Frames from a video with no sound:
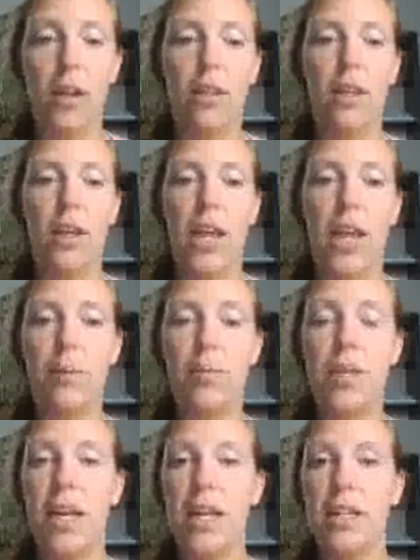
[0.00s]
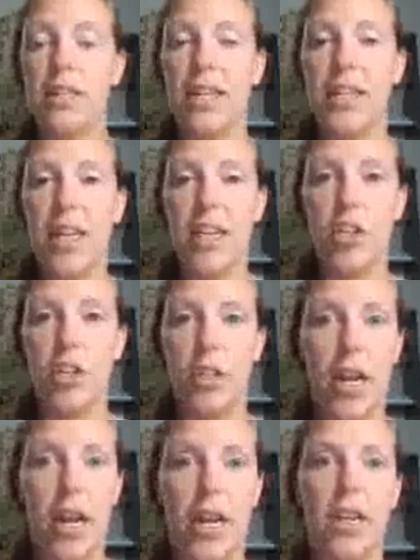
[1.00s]
the APA Citation
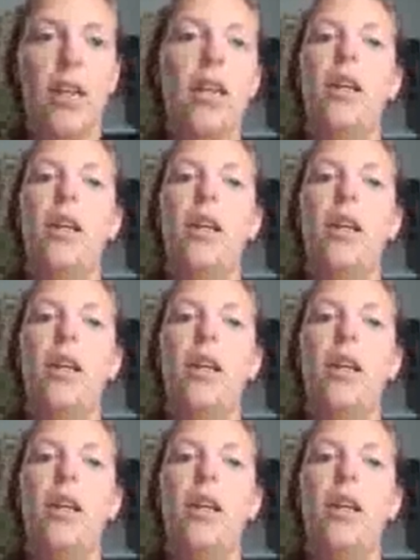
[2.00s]
Guide.